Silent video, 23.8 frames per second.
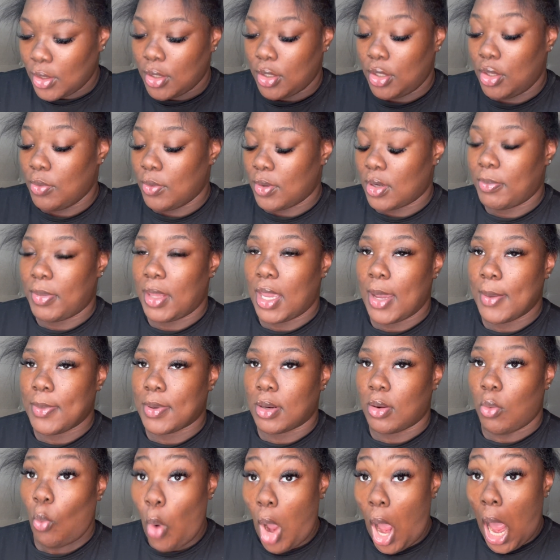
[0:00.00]
You want to be able
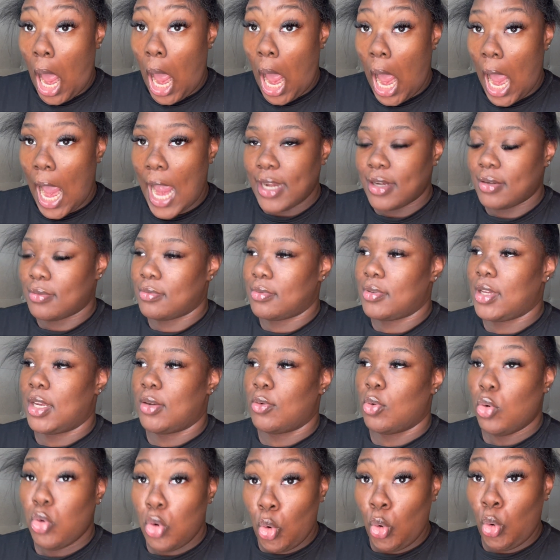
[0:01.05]
to what
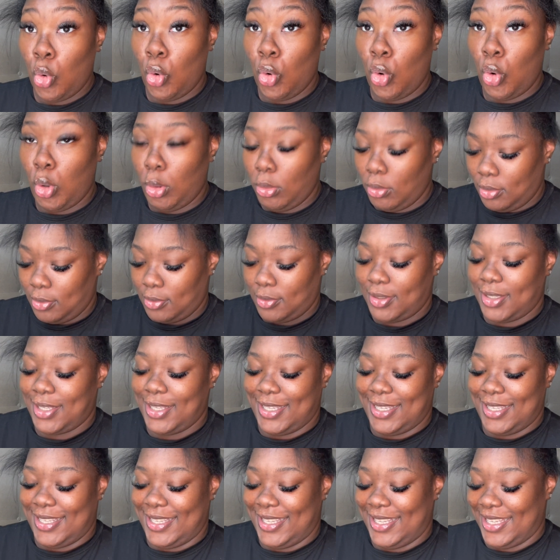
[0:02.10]
and
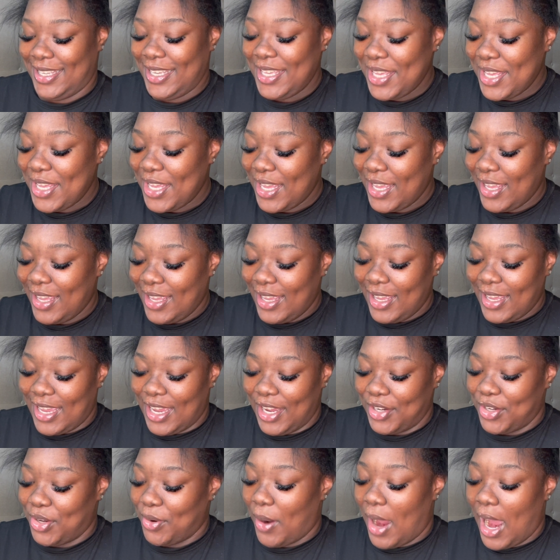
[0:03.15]
whoo.
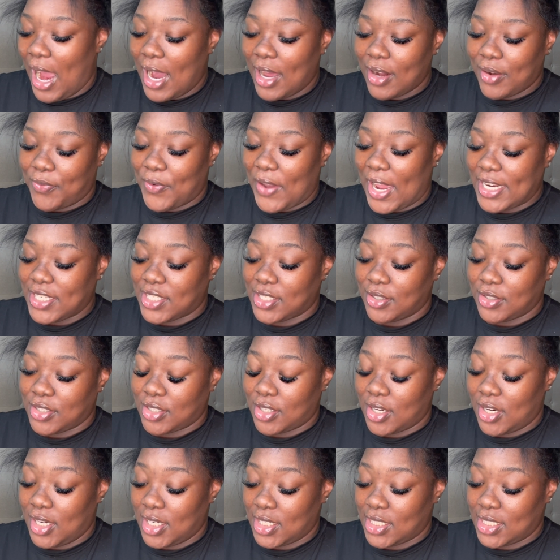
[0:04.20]
Yeah, do all the facial
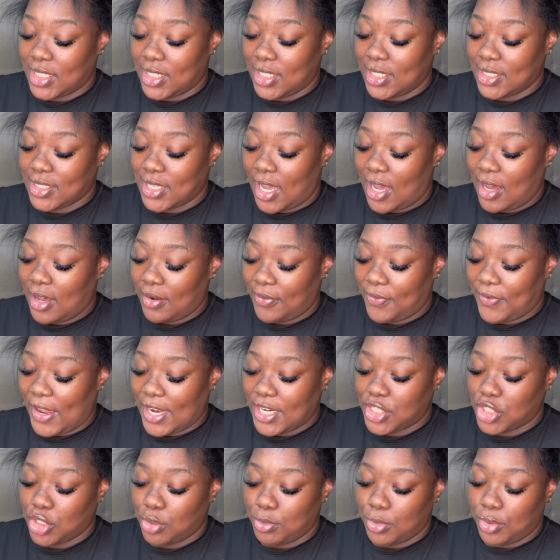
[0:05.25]
structures, all the
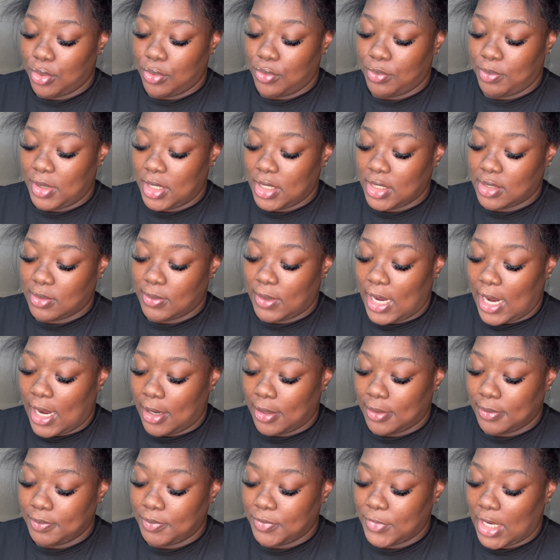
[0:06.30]
facial movements
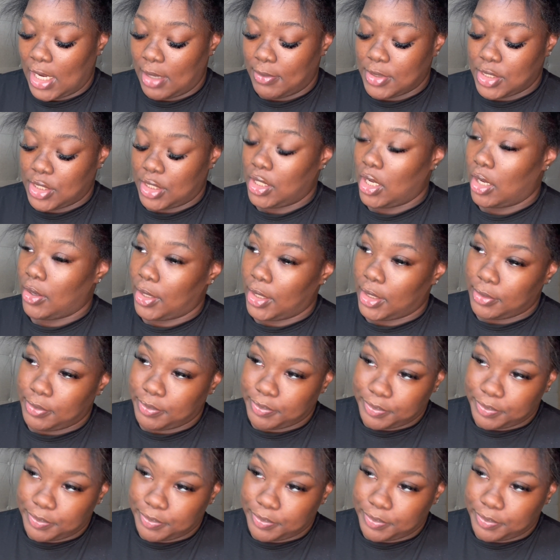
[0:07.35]
without damaging your hair.